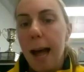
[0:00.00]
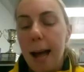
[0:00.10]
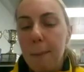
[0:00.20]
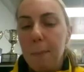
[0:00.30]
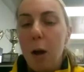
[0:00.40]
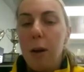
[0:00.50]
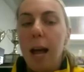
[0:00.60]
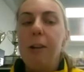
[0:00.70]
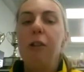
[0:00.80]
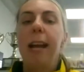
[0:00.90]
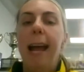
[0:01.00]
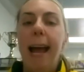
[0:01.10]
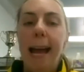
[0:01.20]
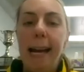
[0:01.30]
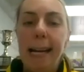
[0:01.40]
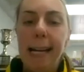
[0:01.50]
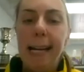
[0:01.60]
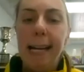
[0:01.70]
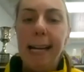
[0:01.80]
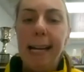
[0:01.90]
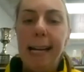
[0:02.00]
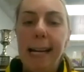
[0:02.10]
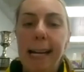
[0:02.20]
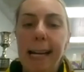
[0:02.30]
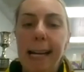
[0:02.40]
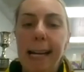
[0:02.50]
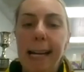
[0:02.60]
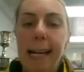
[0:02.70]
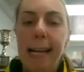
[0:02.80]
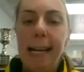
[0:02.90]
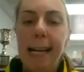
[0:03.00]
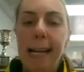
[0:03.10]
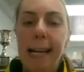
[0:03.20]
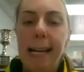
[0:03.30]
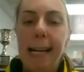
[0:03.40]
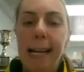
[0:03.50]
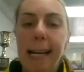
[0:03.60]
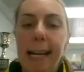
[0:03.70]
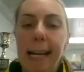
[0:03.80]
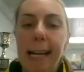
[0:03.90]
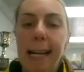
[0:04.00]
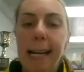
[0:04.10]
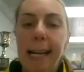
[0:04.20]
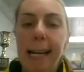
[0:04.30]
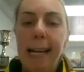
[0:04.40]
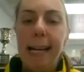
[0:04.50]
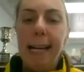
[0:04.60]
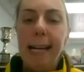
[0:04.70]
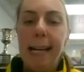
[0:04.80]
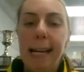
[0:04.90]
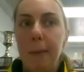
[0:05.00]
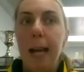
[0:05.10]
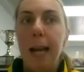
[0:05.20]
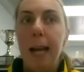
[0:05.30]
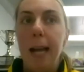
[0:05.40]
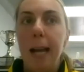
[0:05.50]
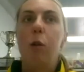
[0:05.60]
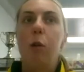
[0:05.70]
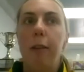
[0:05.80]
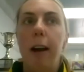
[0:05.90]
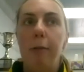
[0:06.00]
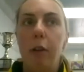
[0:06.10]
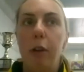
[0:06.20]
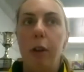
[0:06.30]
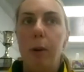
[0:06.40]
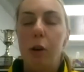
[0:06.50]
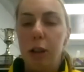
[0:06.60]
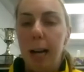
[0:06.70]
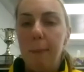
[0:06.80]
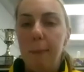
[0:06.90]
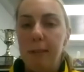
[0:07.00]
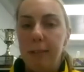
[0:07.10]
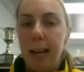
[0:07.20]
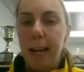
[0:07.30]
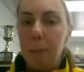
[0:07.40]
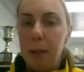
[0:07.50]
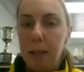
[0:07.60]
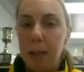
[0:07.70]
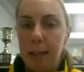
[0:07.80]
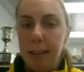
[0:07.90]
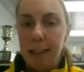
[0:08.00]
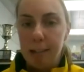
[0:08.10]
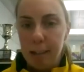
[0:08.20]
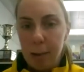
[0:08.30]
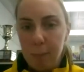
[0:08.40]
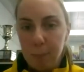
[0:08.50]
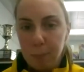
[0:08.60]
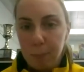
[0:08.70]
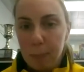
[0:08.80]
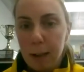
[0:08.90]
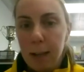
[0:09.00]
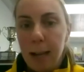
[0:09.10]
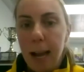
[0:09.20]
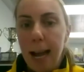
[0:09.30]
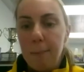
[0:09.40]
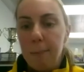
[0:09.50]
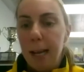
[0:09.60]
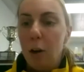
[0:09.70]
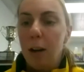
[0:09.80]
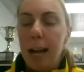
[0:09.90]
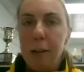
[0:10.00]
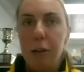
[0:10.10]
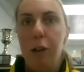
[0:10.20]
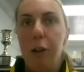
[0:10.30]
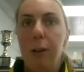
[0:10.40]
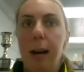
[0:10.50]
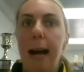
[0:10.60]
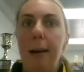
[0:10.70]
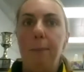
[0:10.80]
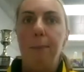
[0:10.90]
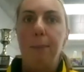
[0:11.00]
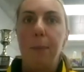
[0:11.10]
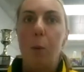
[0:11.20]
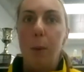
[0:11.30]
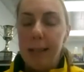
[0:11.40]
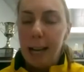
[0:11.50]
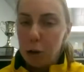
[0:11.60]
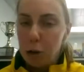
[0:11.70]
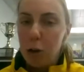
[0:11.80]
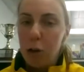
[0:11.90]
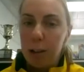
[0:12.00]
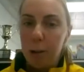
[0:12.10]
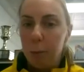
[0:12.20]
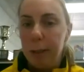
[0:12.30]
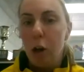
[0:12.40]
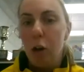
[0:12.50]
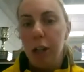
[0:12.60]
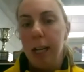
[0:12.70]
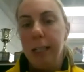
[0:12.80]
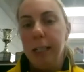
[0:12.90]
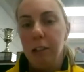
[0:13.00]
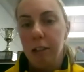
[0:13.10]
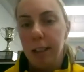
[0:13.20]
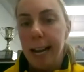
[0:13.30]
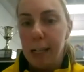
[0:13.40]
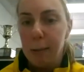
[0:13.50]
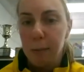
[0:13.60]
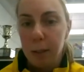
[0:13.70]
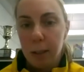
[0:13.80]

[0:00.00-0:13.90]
I'd like to get a medal at an international event. And I would also like to qualify for the World Champs if they happen this year. And I'd like to win Nationals and win Oceanias again.